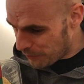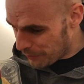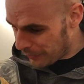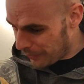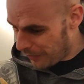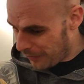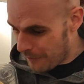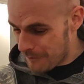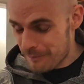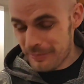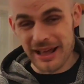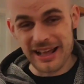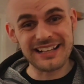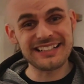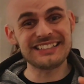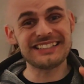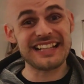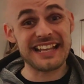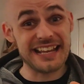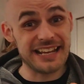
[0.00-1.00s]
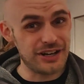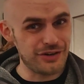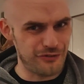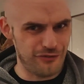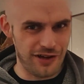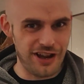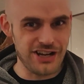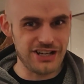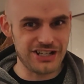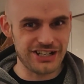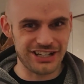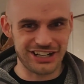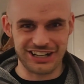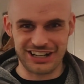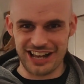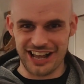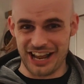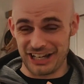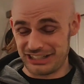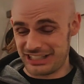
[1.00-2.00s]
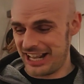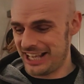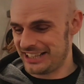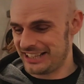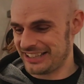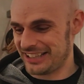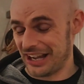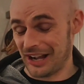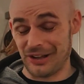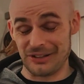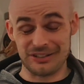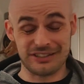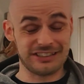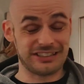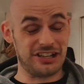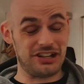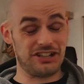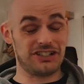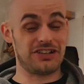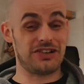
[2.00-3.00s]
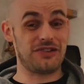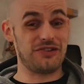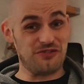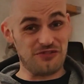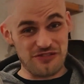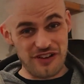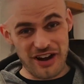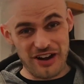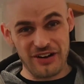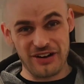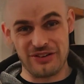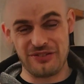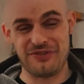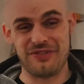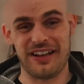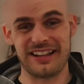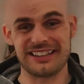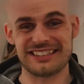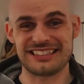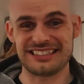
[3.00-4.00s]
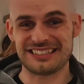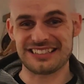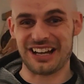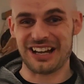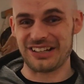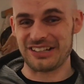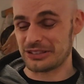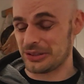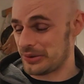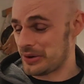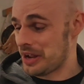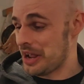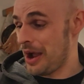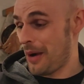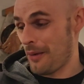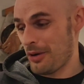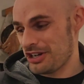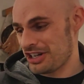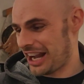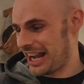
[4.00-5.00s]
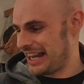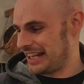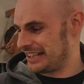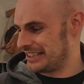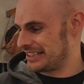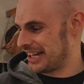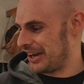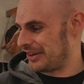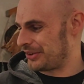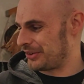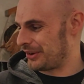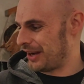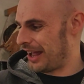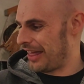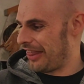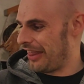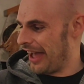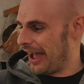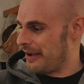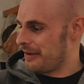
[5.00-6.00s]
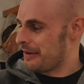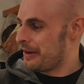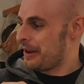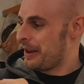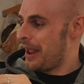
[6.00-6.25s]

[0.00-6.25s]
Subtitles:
Plant-Based Innovation at Tesco. So it's a very fancy title. Wish I had a title like that.